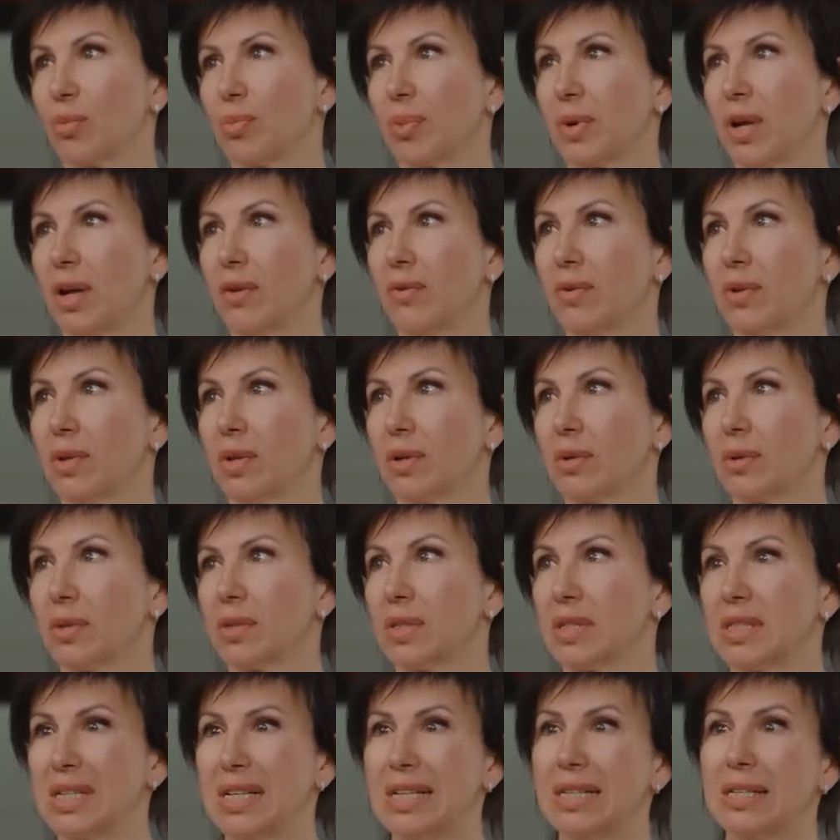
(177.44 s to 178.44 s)
There's a
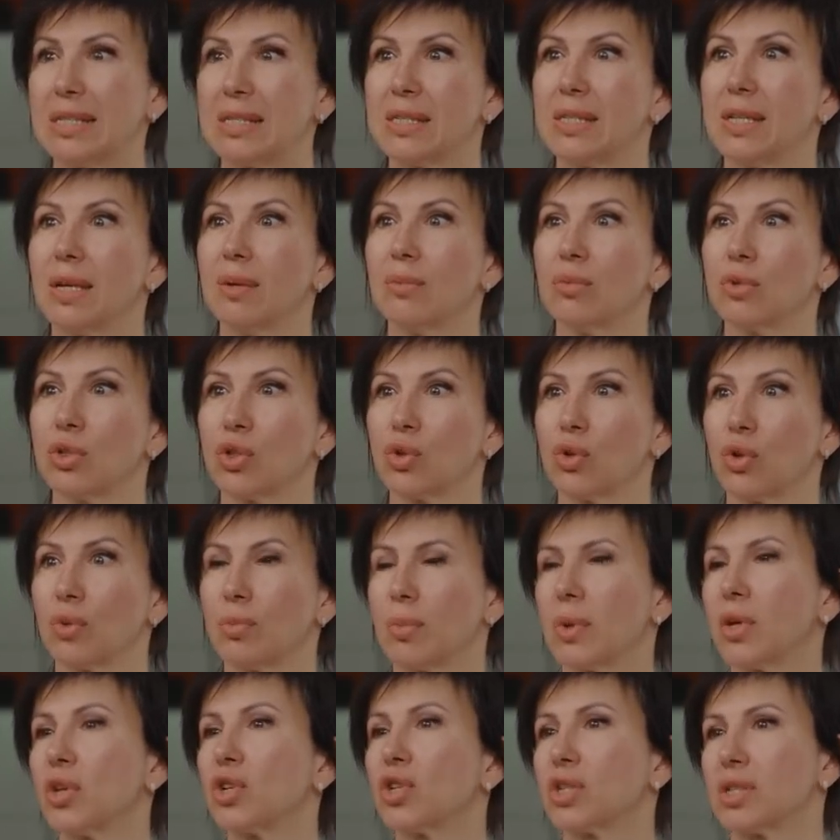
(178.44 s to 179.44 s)
rule, share what you
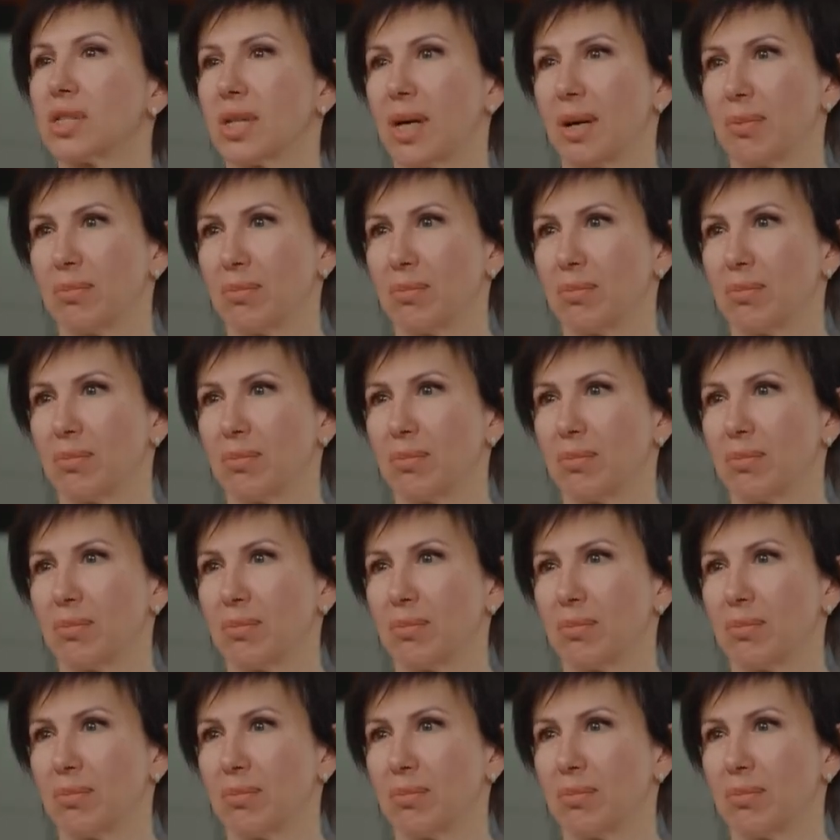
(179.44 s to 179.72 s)
have.